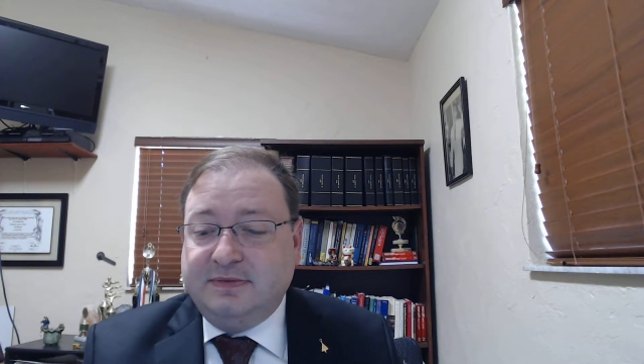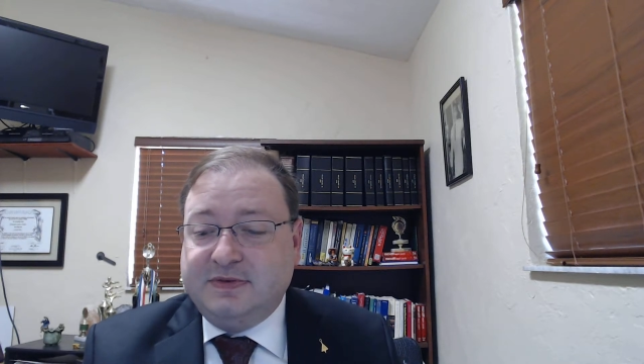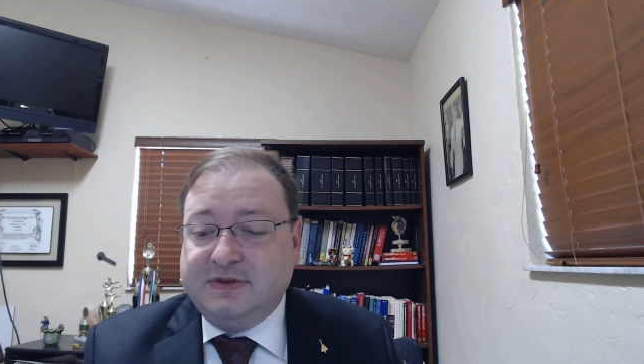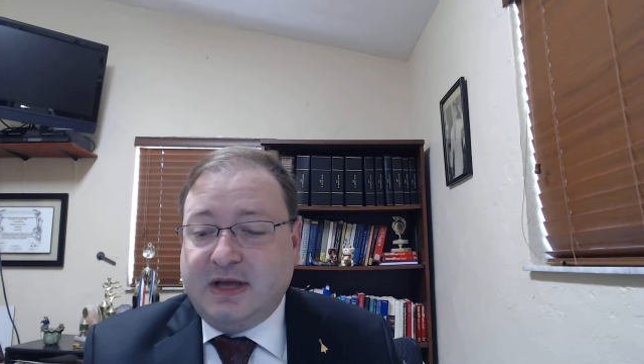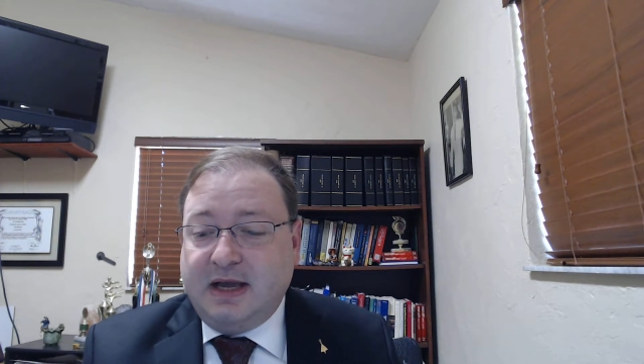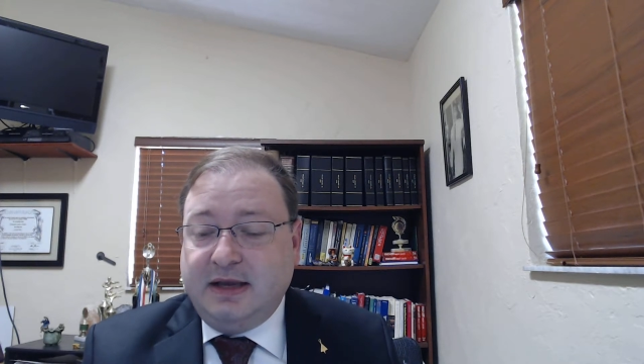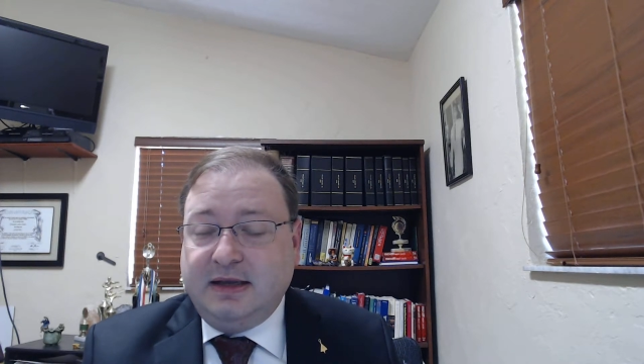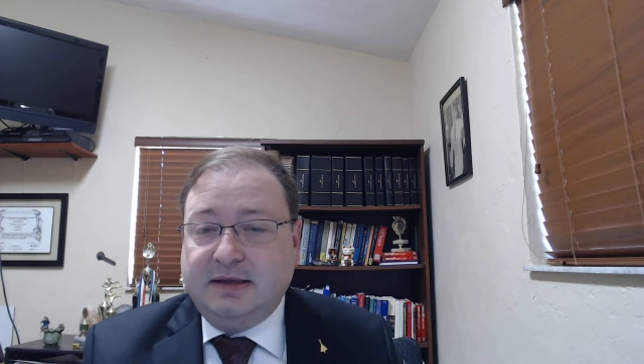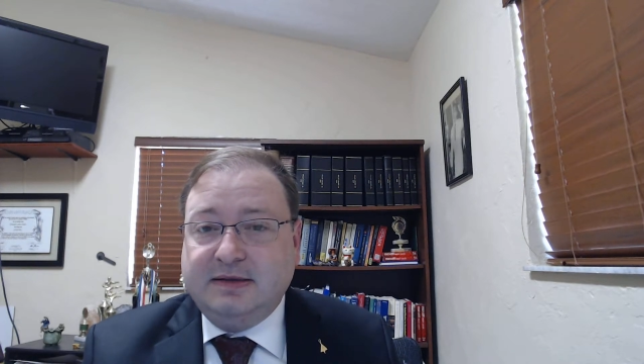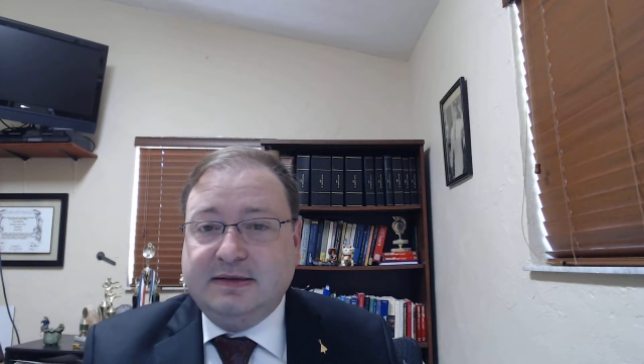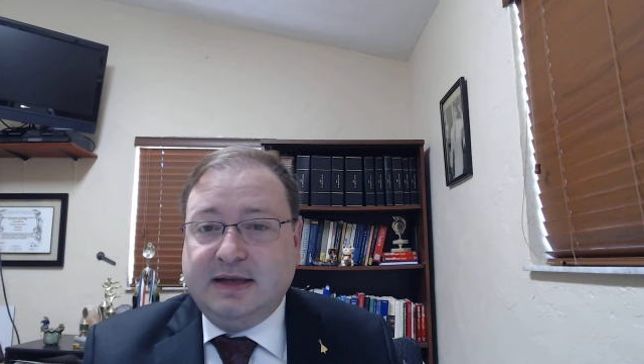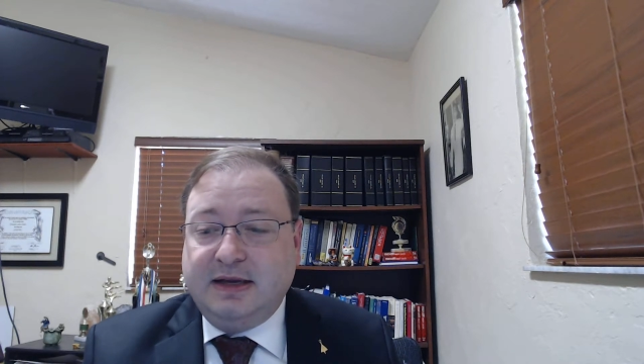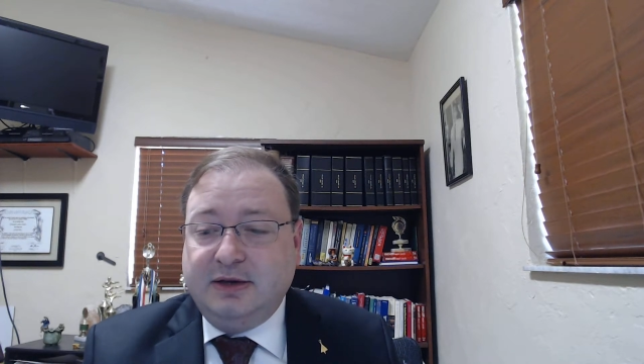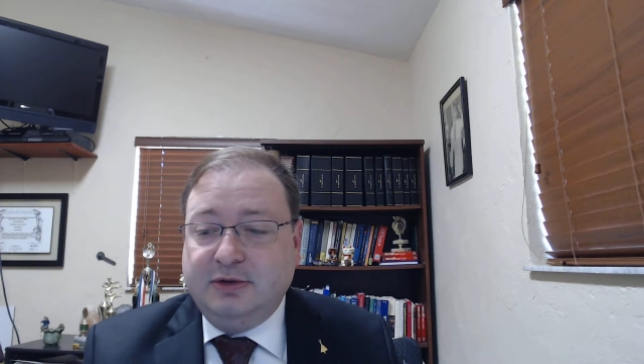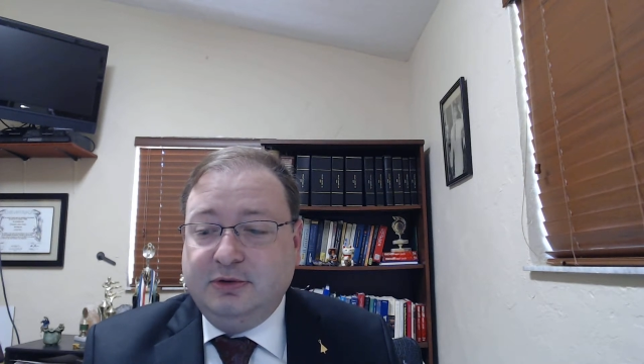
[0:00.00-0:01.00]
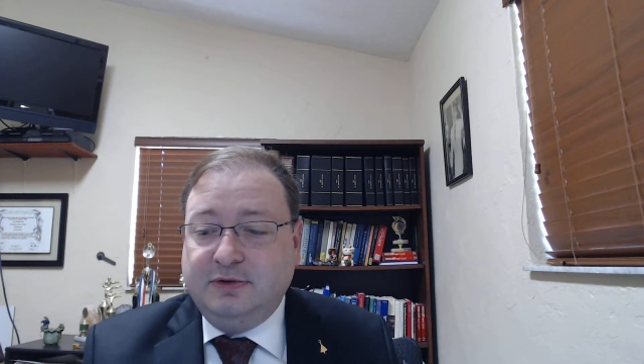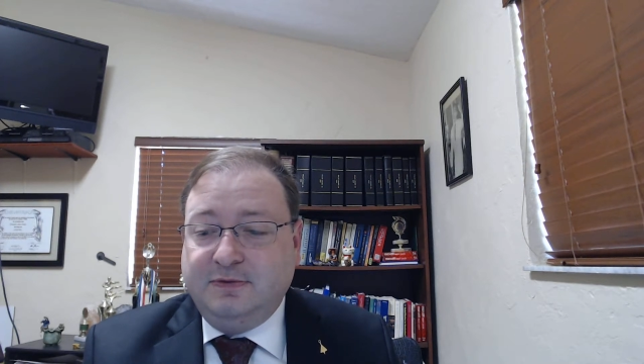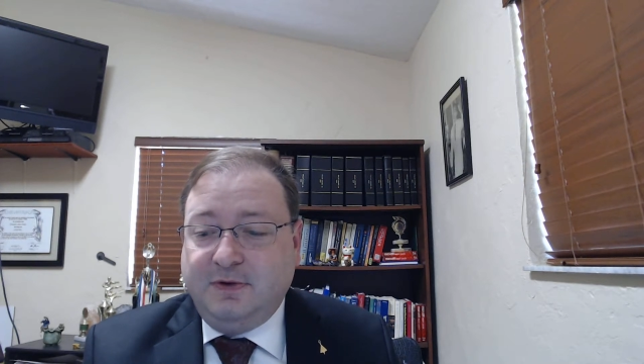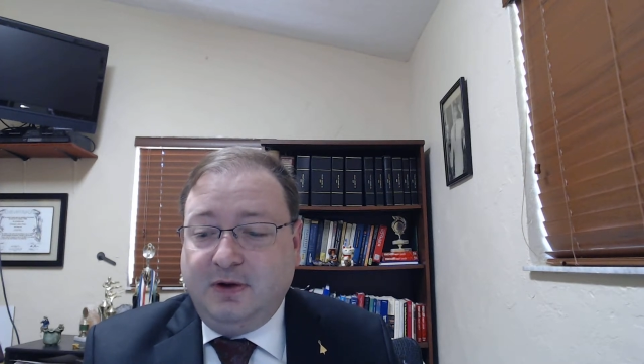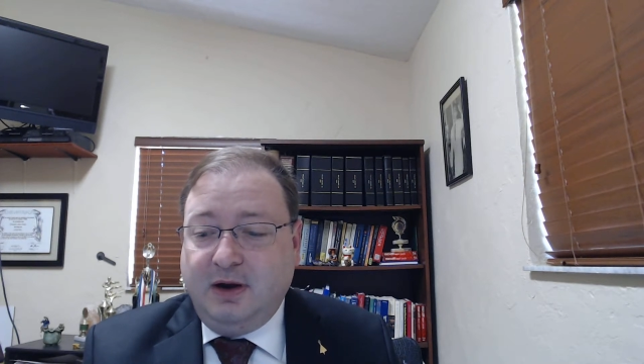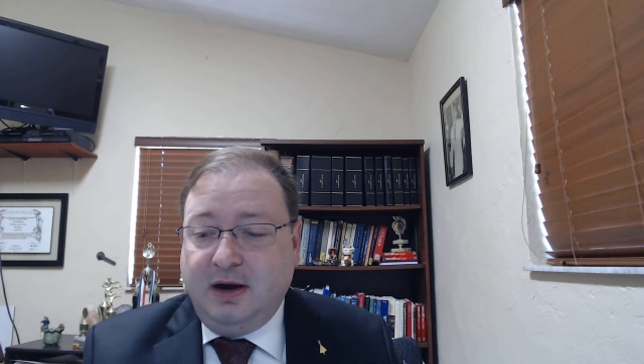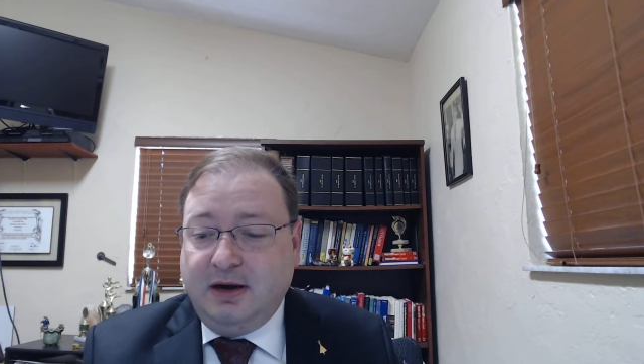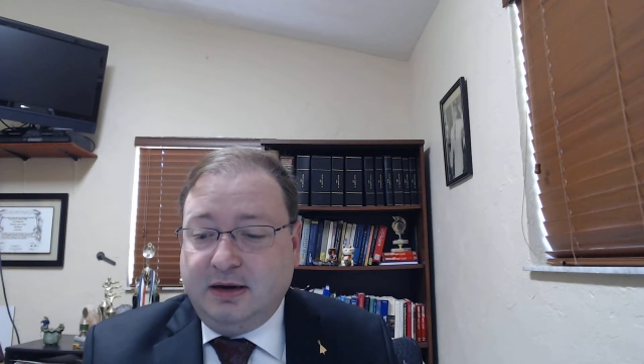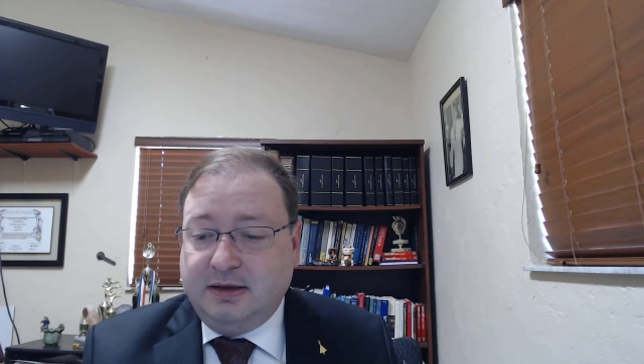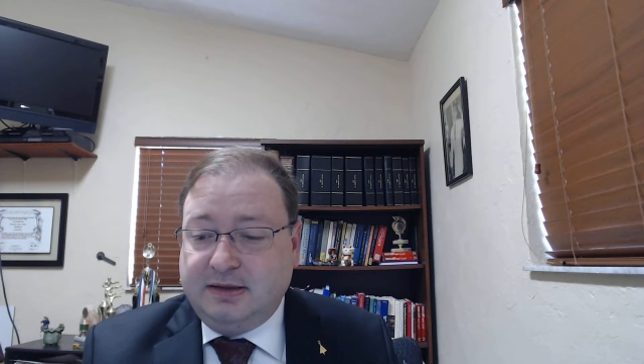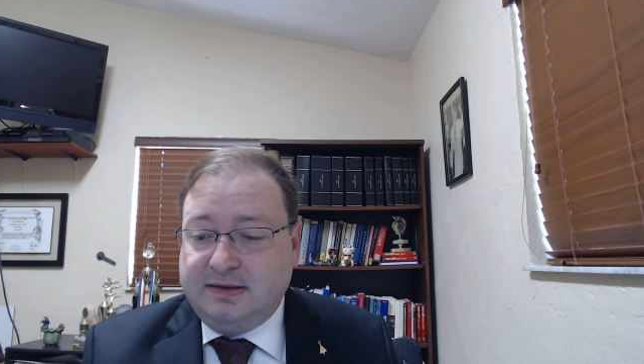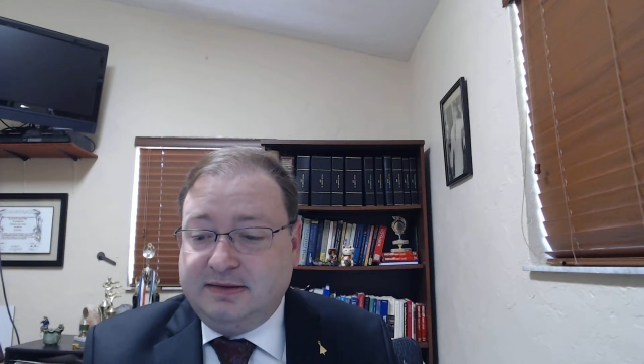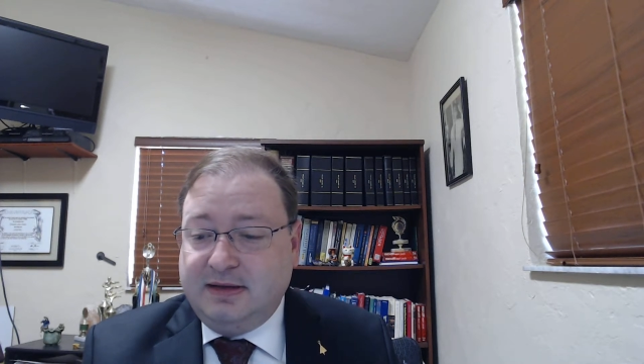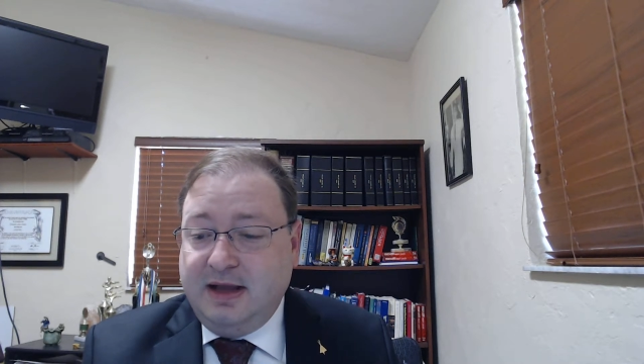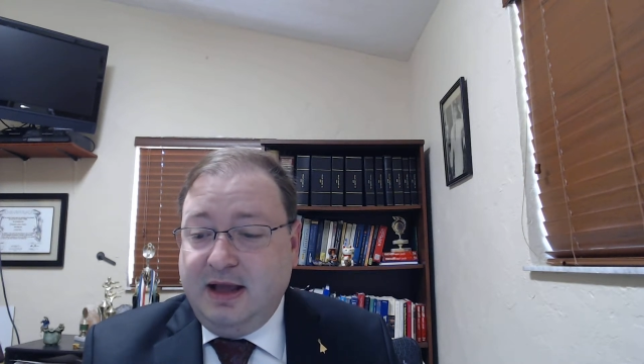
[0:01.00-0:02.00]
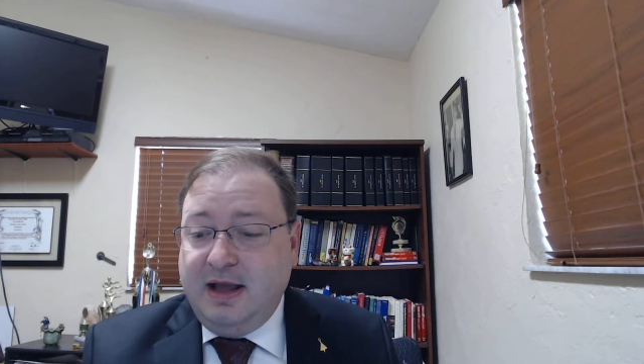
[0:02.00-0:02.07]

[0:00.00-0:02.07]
science and useful arts